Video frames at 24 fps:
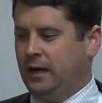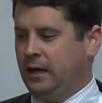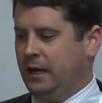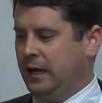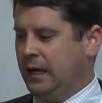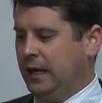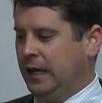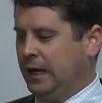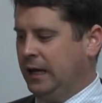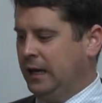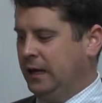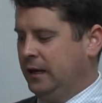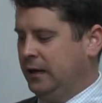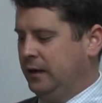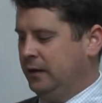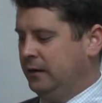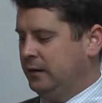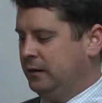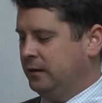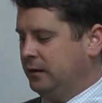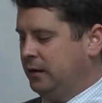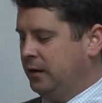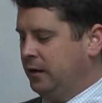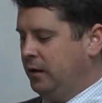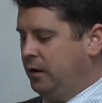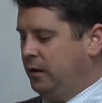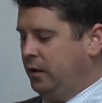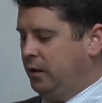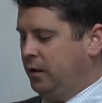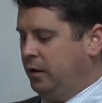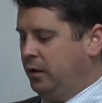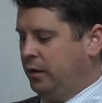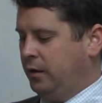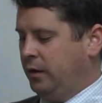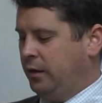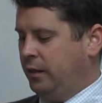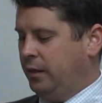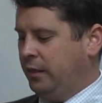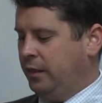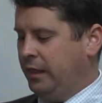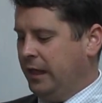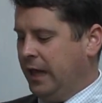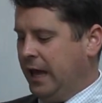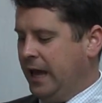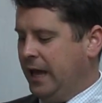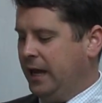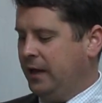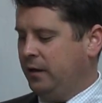And
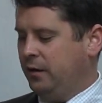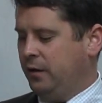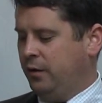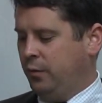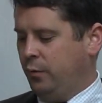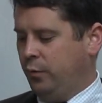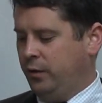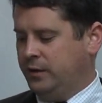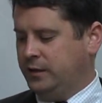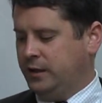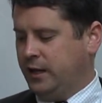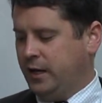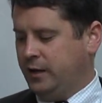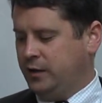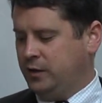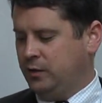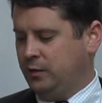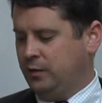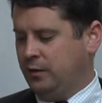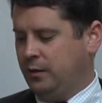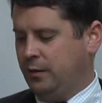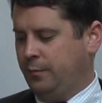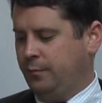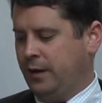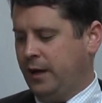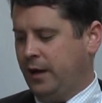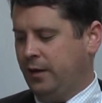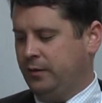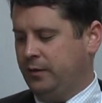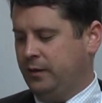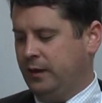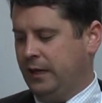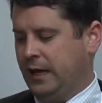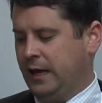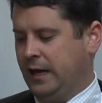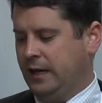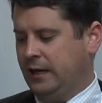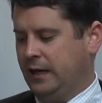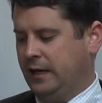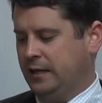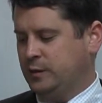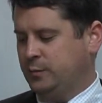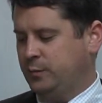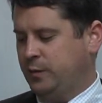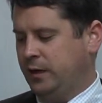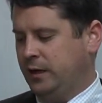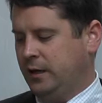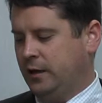that we talked about that
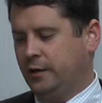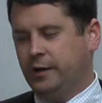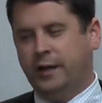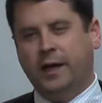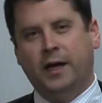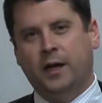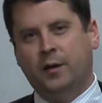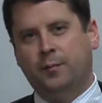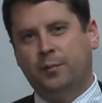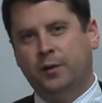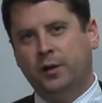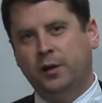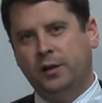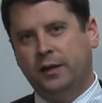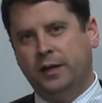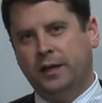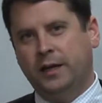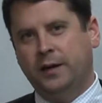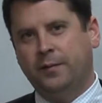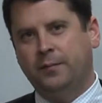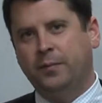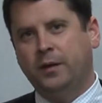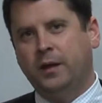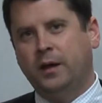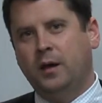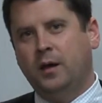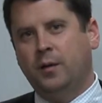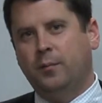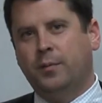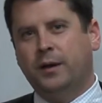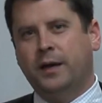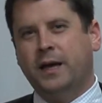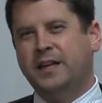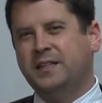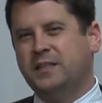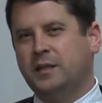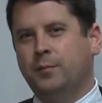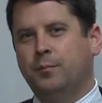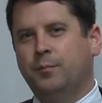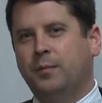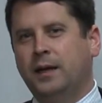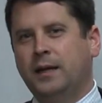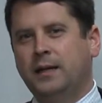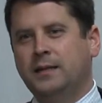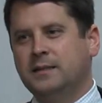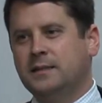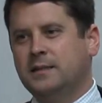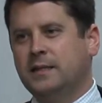as being a liability because it
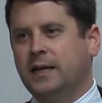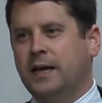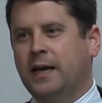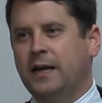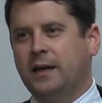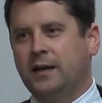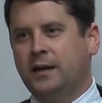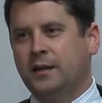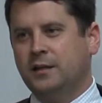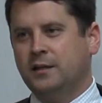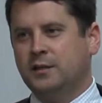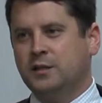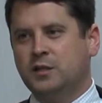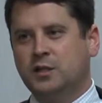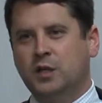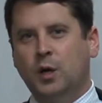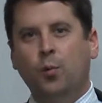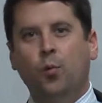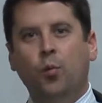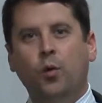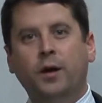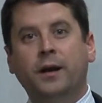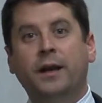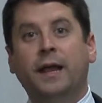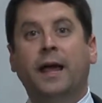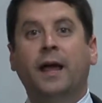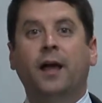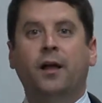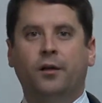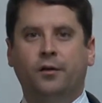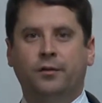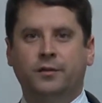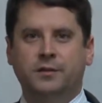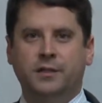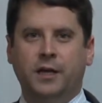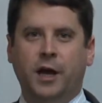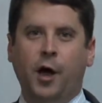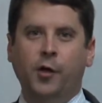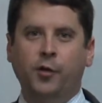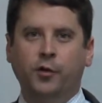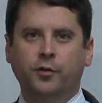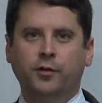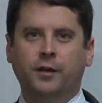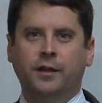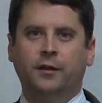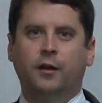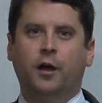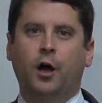means that someone else
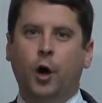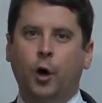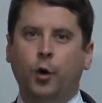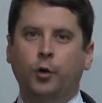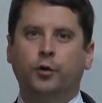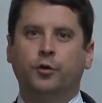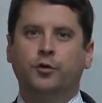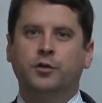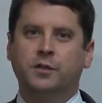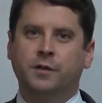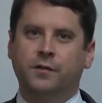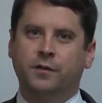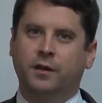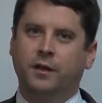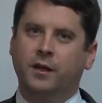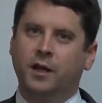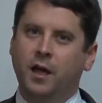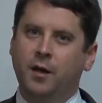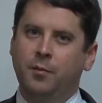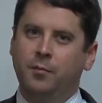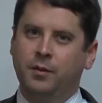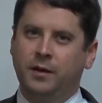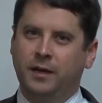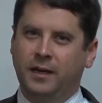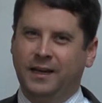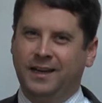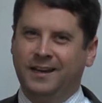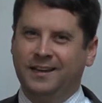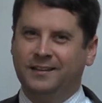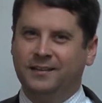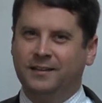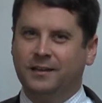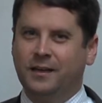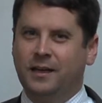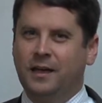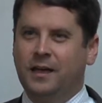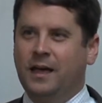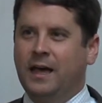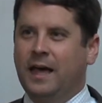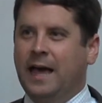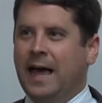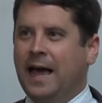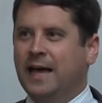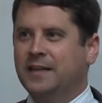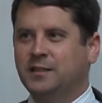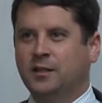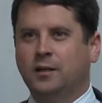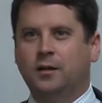other than the owners of the company
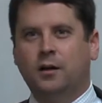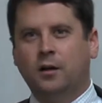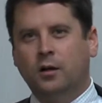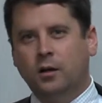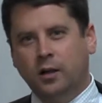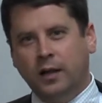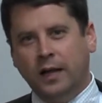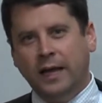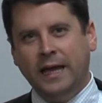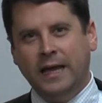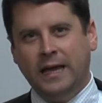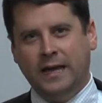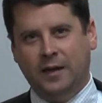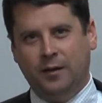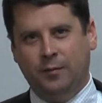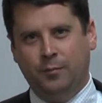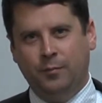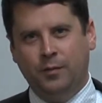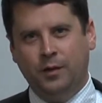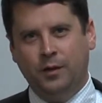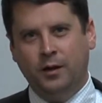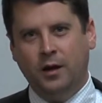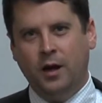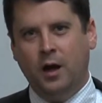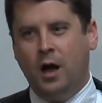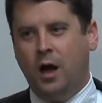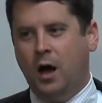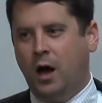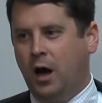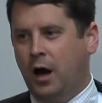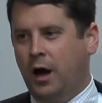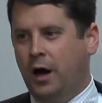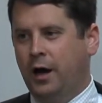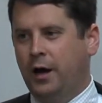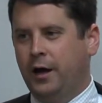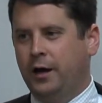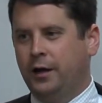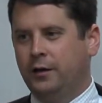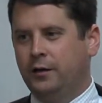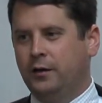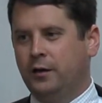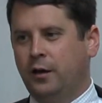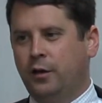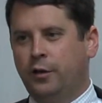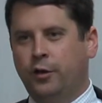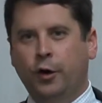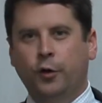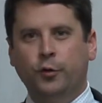has a claim
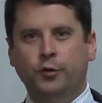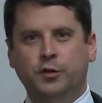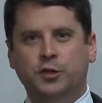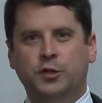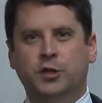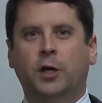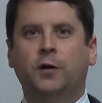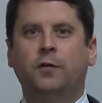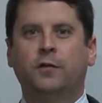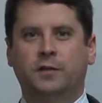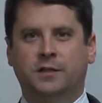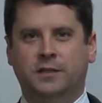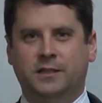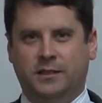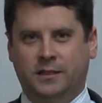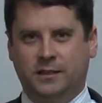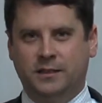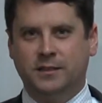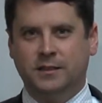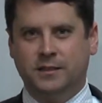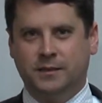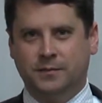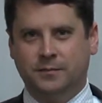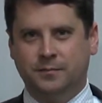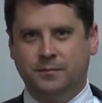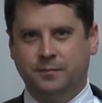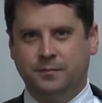on those services.